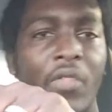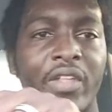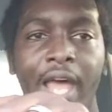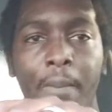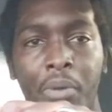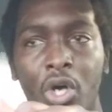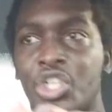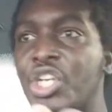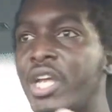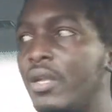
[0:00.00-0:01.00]
the like
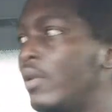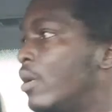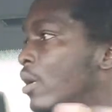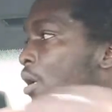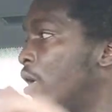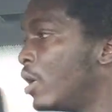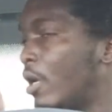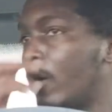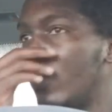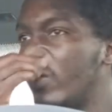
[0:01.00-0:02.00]
bullshit, you
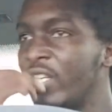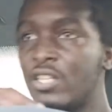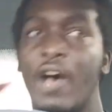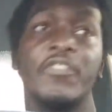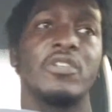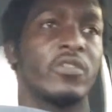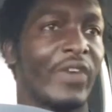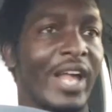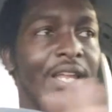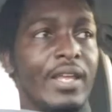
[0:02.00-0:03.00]
know, these officers
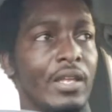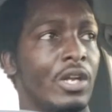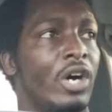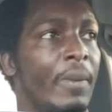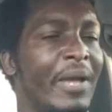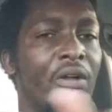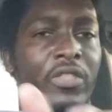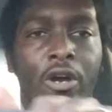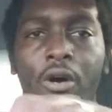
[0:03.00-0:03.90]
finally, you know, upheld their own.